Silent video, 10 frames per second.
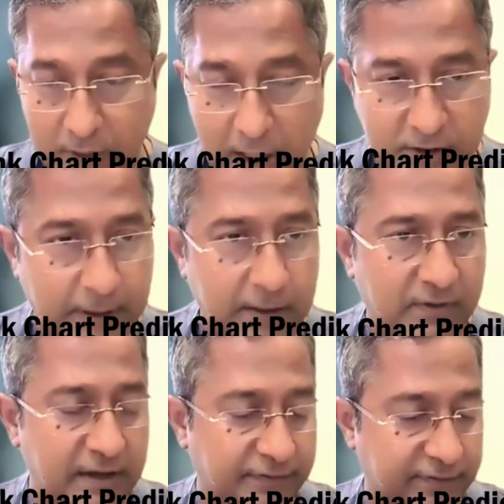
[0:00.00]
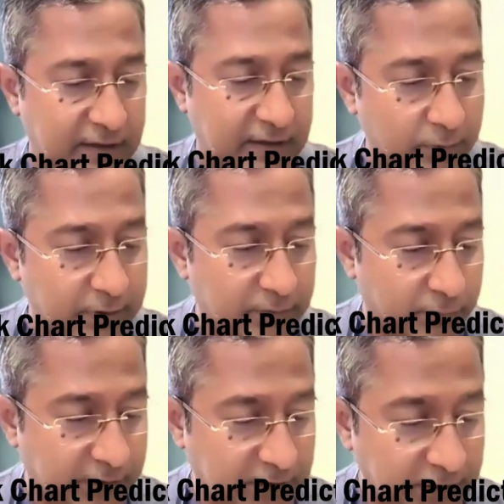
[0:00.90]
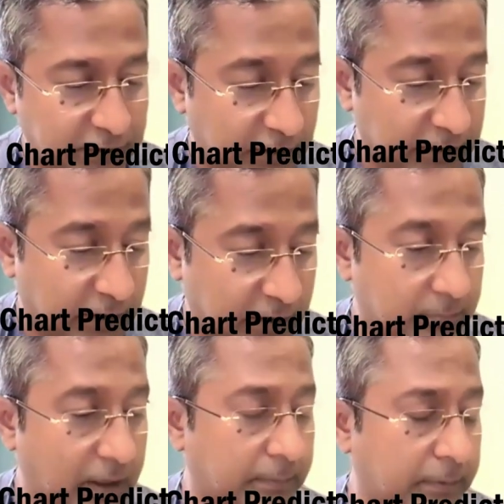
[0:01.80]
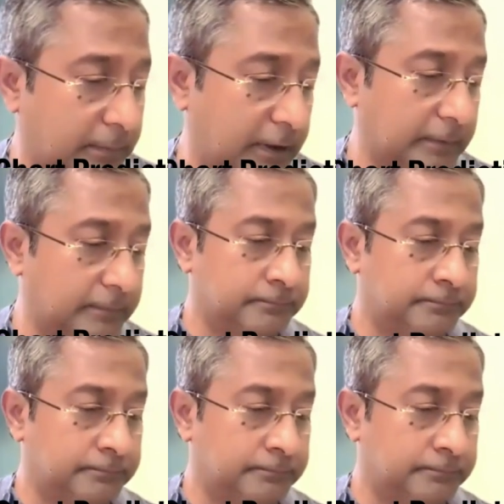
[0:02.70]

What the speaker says: Husband, wife, love in with each other, blah, blah, blah.